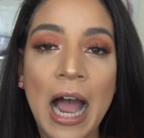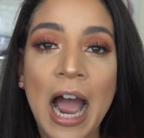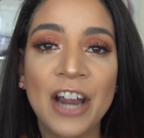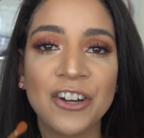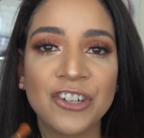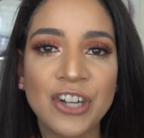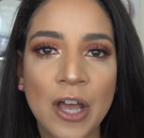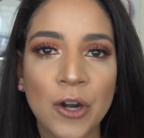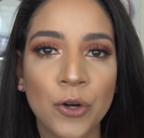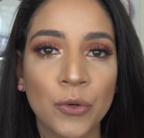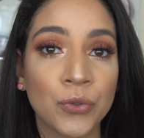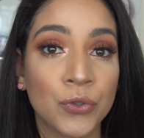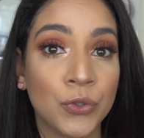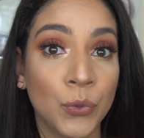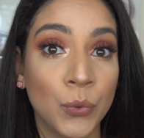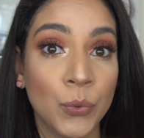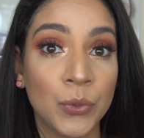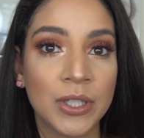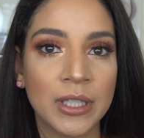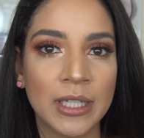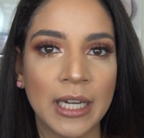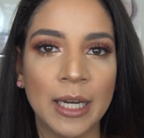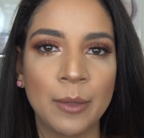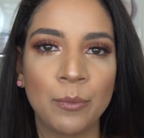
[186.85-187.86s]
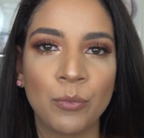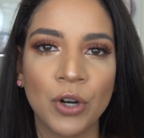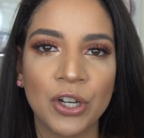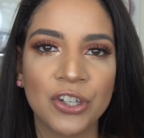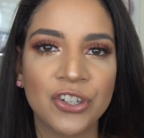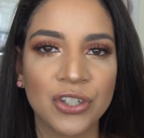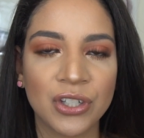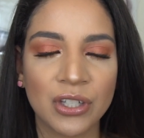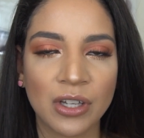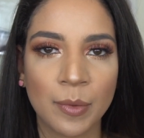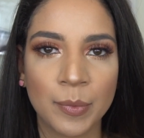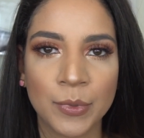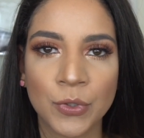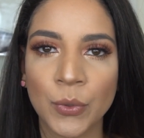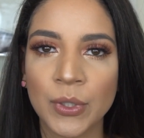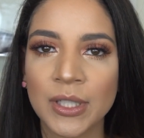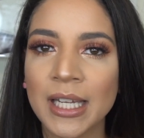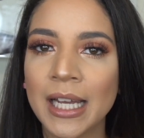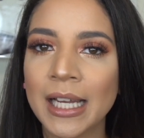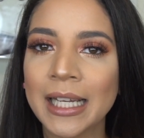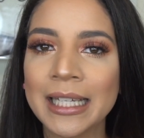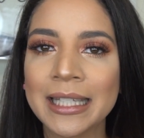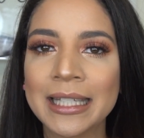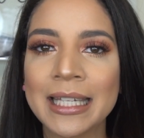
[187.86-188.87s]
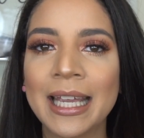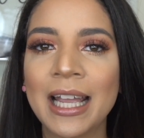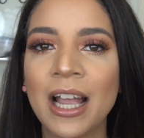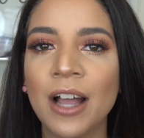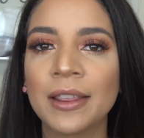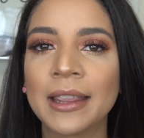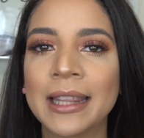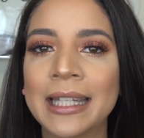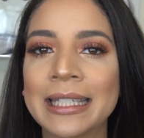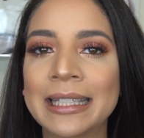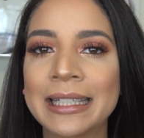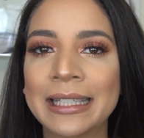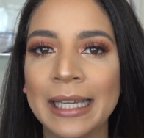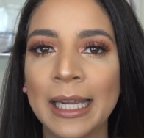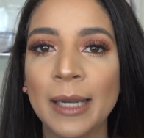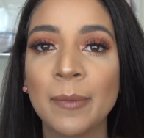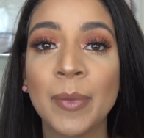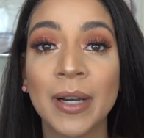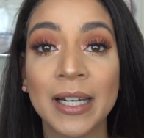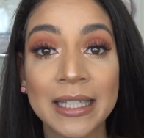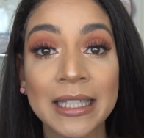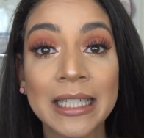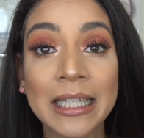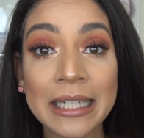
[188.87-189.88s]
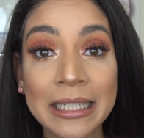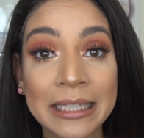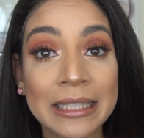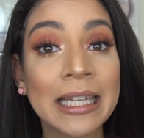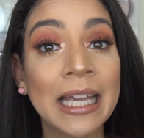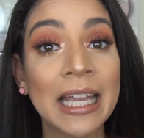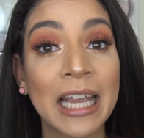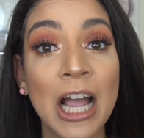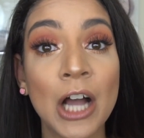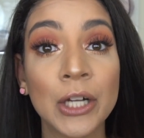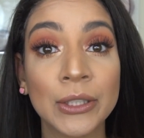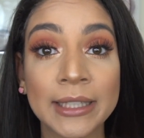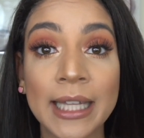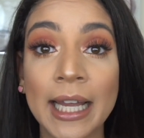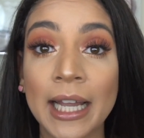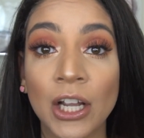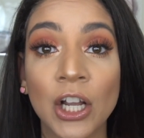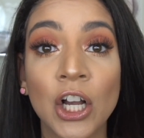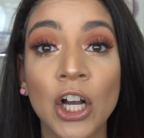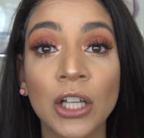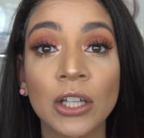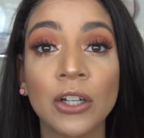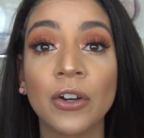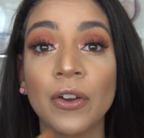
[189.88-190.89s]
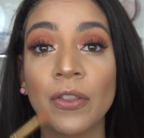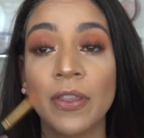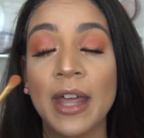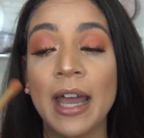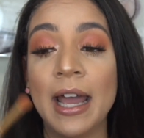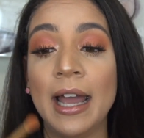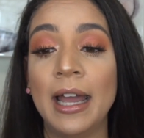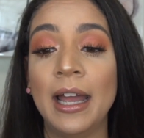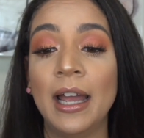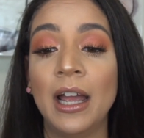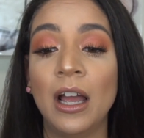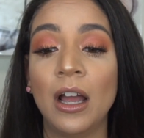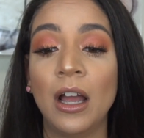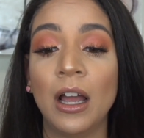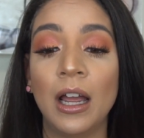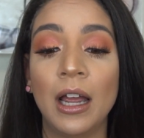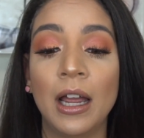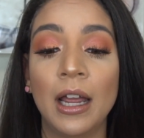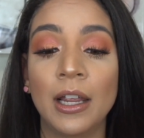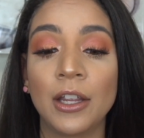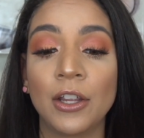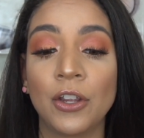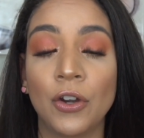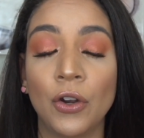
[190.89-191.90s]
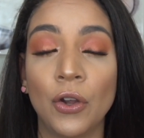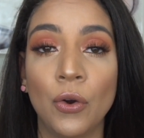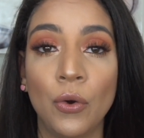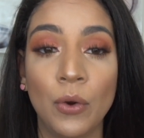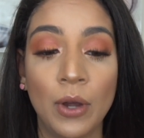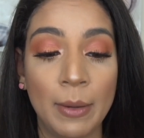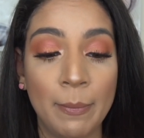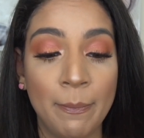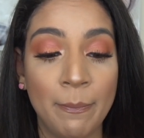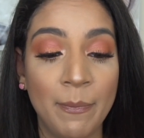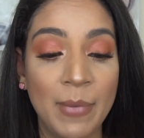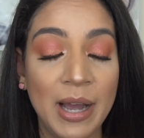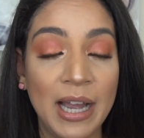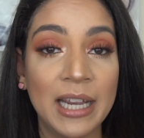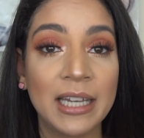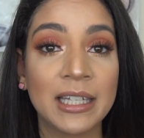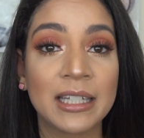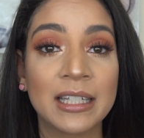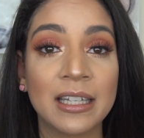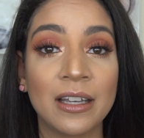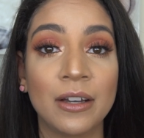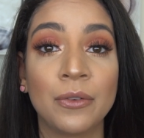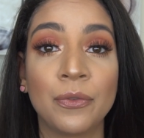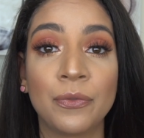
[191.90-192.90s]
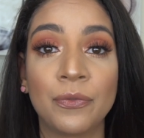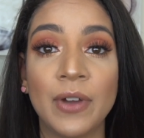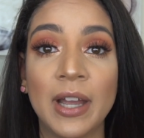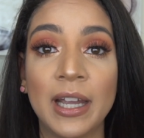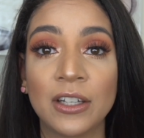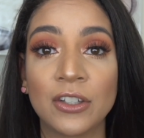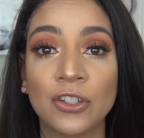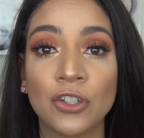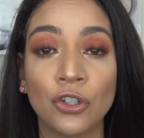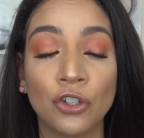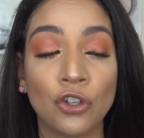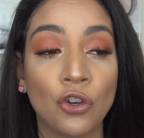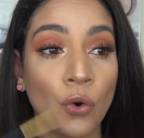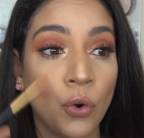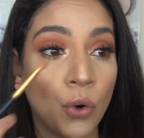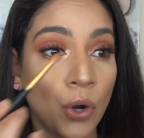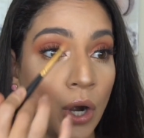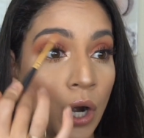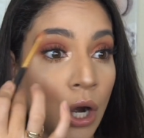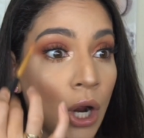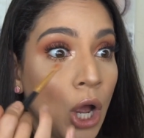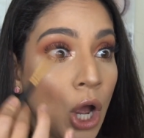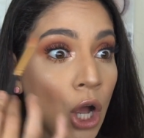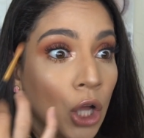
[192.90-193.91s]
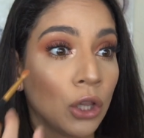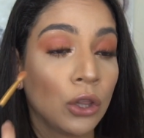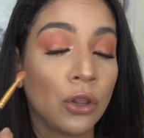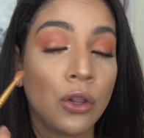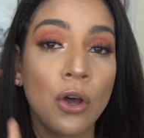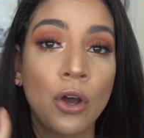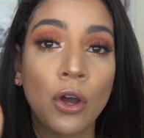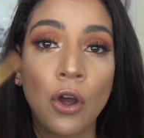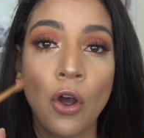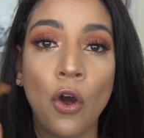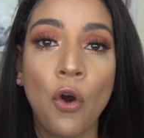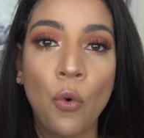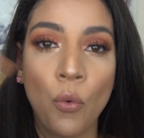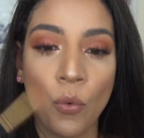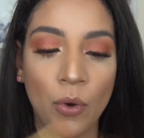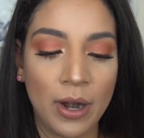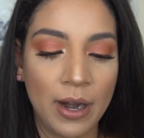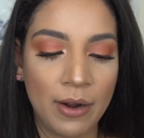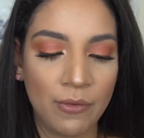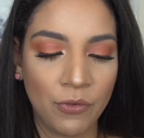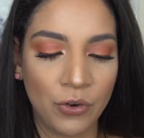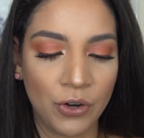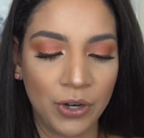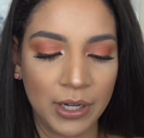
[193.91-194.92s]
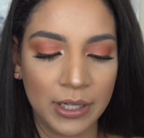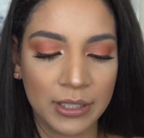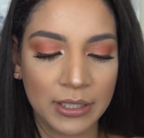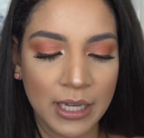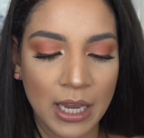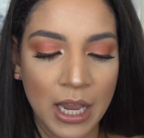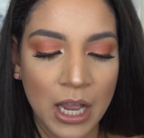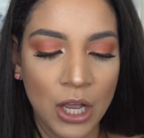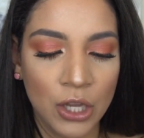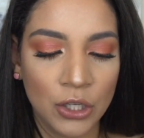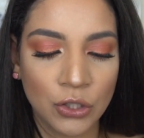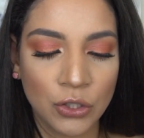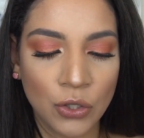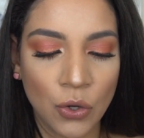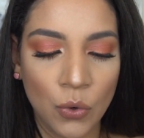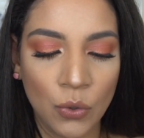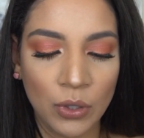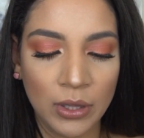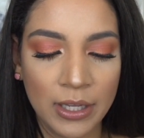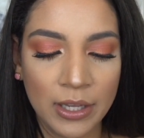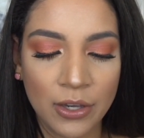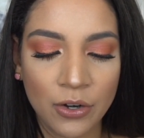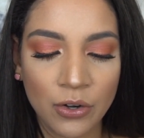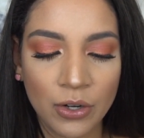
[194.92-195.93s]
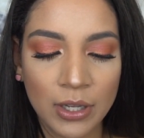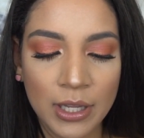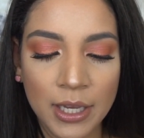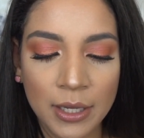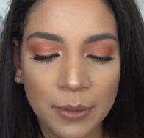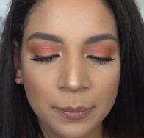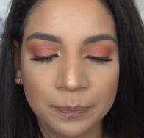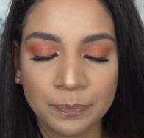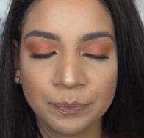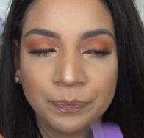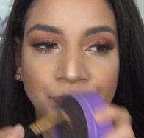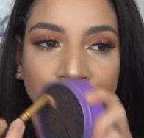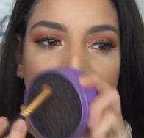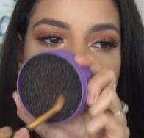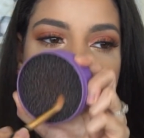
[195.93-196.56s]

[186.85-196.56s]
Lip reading: Eyeshadows do stain brushes up, so it's not going to take out the stain, but it's going to take out that color that, you know, might affect your look or whatever it is. So literally,